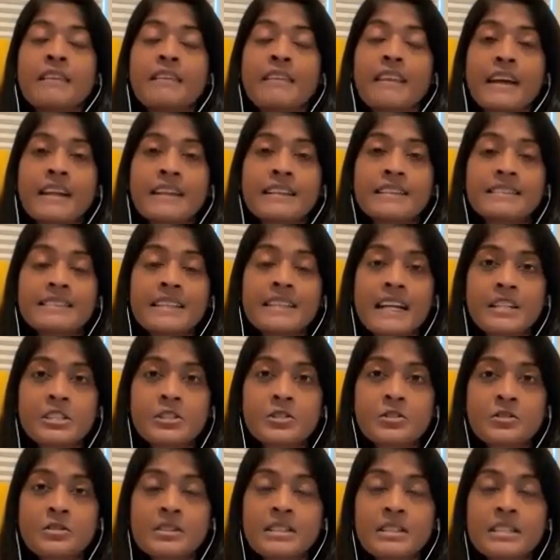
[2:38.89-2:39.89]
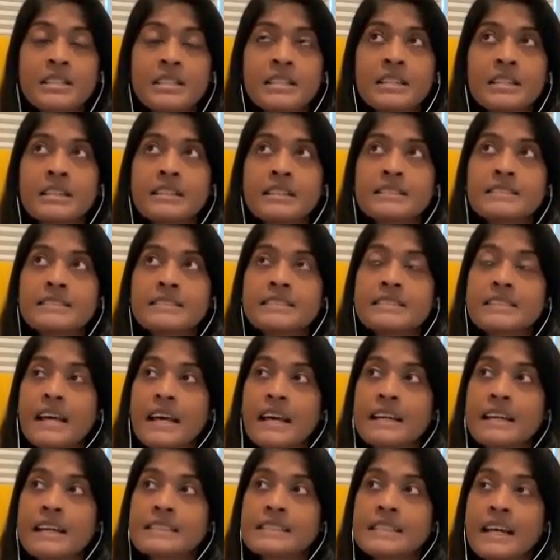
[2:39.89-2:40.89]
That is actually
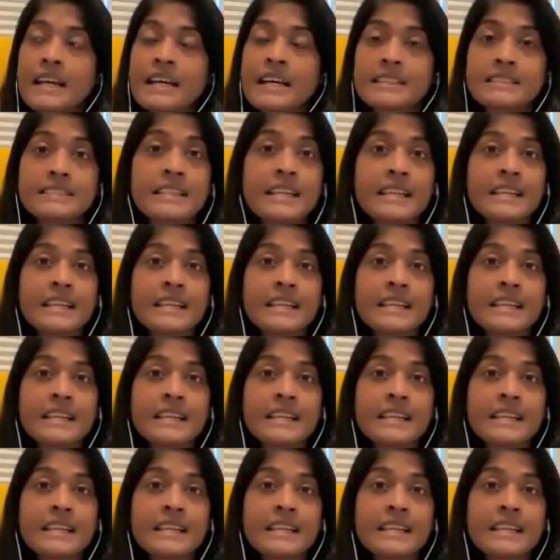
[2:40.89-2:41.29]
said as